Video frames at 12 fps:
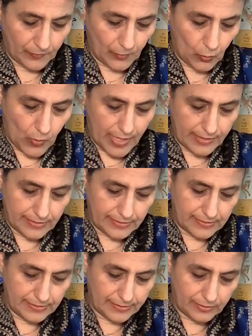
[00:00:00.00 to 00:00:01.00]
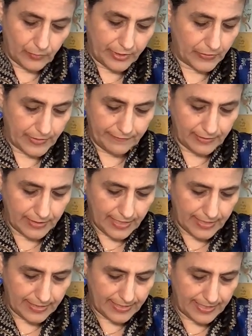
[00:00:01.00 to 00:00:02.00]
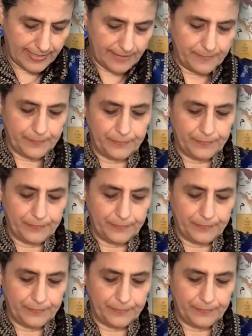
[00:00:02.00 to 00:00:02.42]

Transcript: while you haven't cut it yet.